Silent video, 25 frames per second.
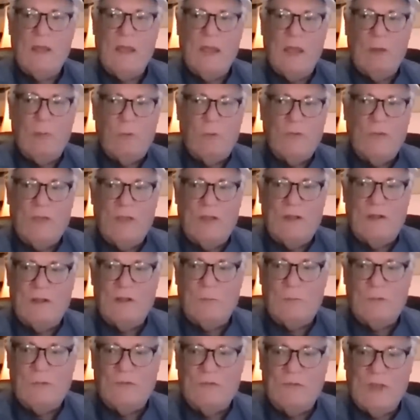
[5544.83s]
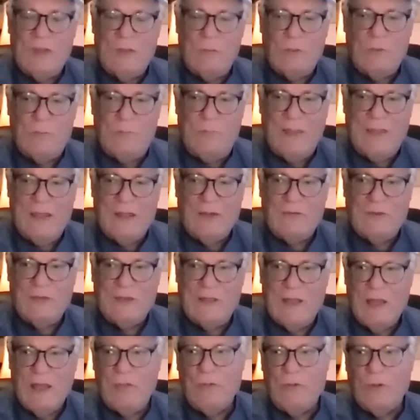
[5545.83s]
And what they did was they would band
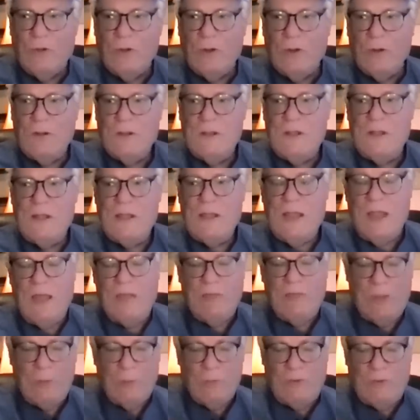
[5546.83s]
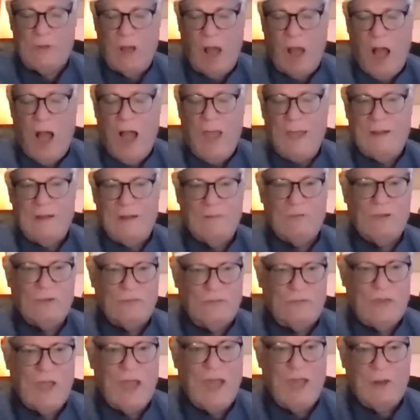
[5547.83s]
together and they would hide in the
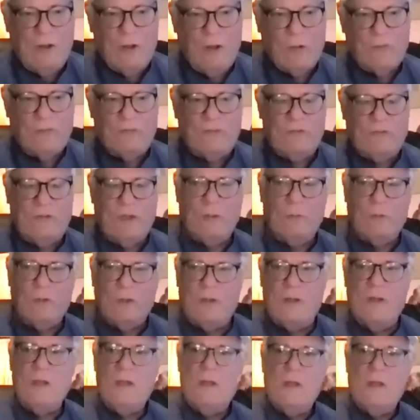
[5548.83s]
shadows. They would